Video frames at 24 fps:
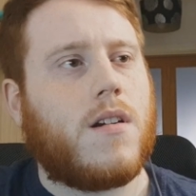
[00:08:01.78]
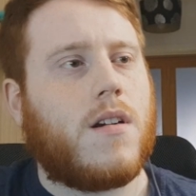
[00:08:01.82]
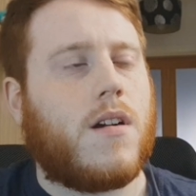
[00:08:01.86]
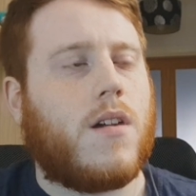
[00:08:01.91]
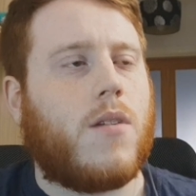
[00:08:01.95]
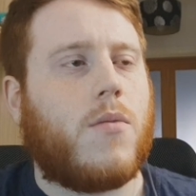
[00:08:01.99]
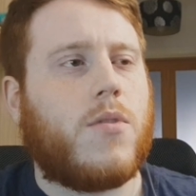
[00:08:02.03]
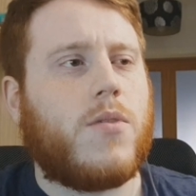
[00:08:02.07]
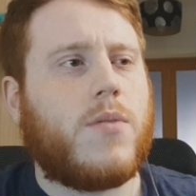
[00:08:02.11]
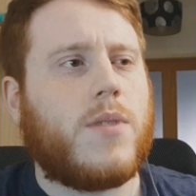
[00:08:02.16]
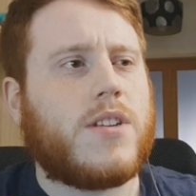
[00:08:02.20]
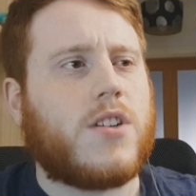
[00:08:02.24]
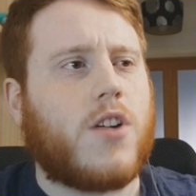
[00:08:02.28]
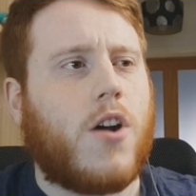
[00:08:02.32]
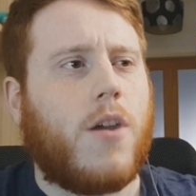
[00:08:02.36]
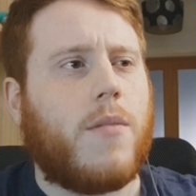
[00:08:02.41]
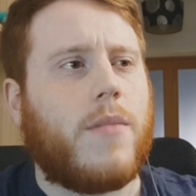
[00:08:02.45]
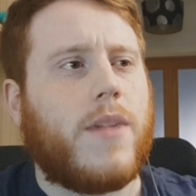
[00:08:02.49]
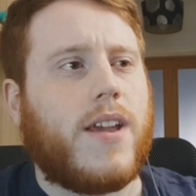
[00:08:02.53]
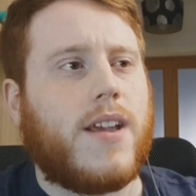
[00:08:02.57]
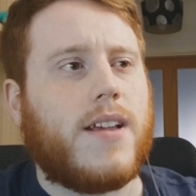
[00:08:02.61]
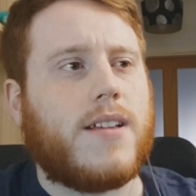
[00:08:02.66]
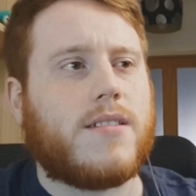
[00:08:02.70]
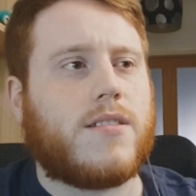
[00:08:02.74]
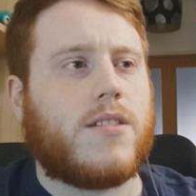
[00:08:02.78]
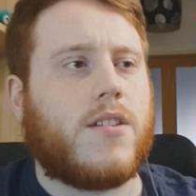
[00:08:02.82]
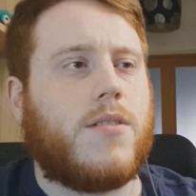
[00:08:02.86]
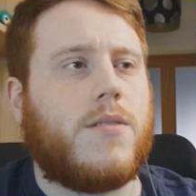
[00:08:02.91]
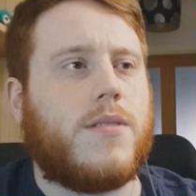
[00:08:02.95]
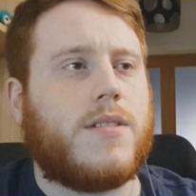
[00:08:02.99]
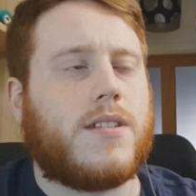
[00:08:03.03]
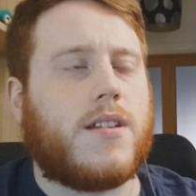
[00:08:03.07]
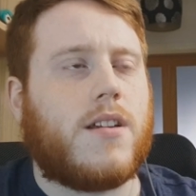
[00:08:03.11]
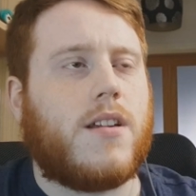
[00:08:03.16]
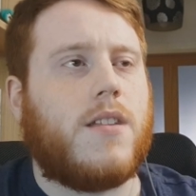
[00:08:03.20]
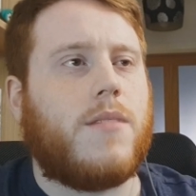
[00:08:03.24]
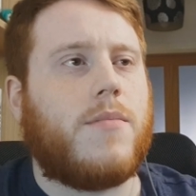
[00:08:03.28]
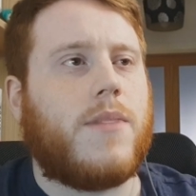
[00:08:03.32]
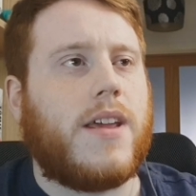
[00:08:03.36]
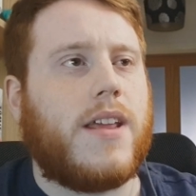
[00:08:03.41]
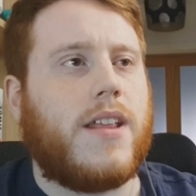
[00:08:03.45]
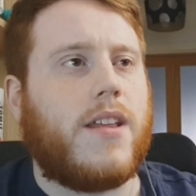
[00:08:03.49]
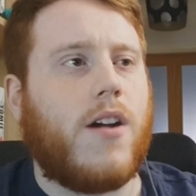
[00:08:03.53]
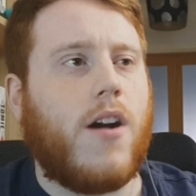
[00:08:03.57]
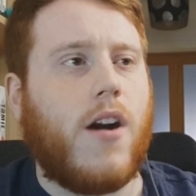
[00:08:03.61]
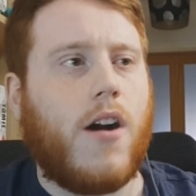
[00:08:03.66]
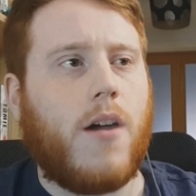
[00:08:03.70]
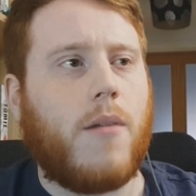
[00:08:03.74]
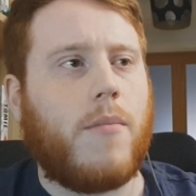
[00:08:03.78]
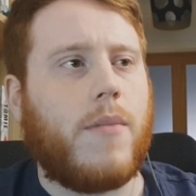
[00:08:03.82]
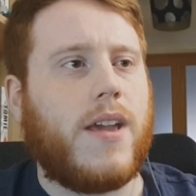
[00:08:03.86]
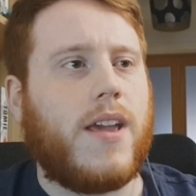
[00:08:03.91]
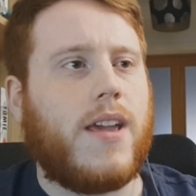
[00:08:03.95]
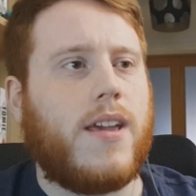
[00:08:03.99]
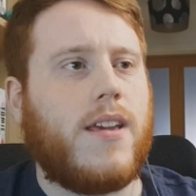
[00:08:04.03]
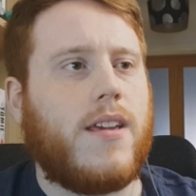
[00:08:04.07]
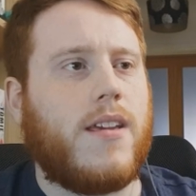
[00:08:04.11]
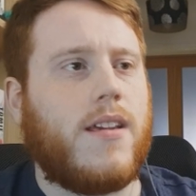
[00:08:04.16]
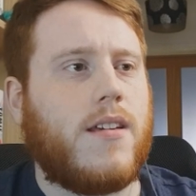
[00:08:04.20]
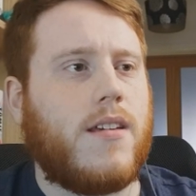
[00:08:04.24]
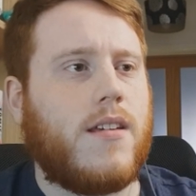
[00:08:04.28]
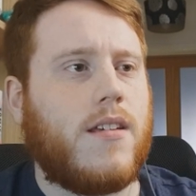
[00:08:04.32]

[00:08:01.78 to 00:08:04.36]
I wonder which army it is, though. Is it going to be the army...